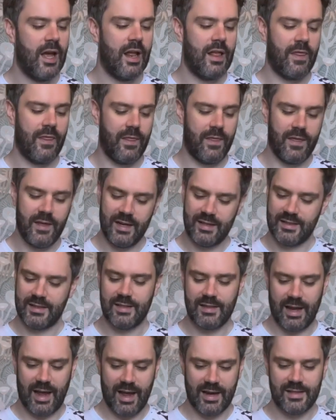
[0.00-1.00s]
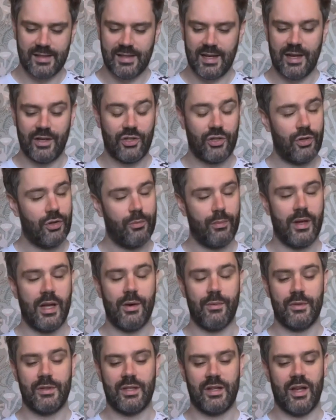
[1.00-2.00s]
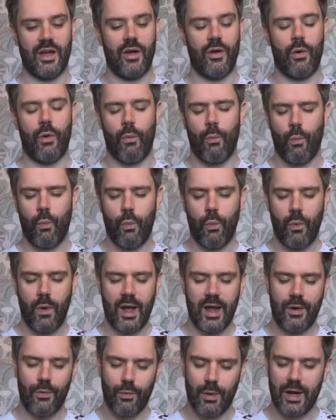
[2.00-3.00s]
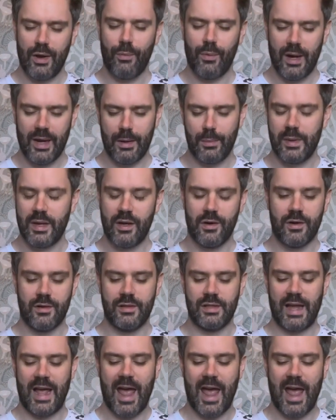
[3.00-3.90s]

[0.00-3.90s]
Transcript: this headset should be able to go way beyond